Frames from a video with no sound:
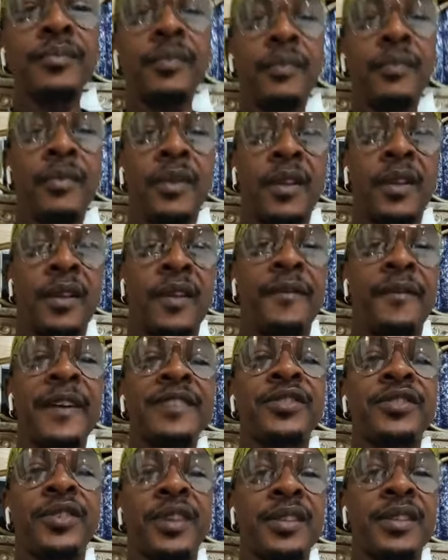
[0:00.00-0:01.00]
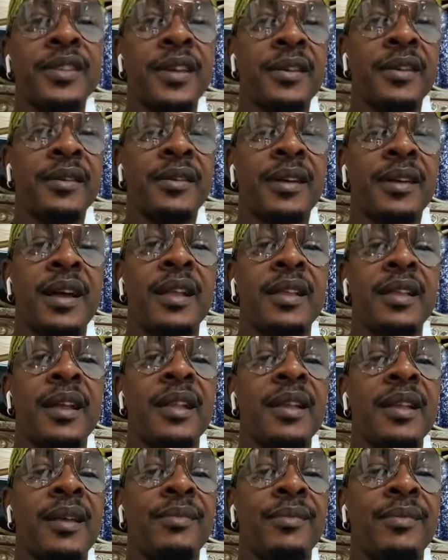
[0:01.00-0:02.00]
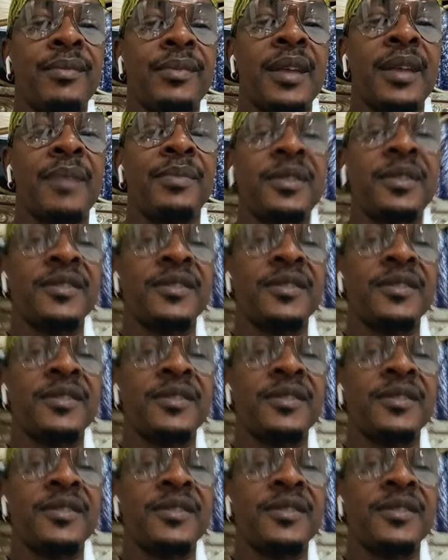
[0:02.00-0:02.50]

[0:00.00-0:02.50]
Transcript: If I saw you say, that, that, that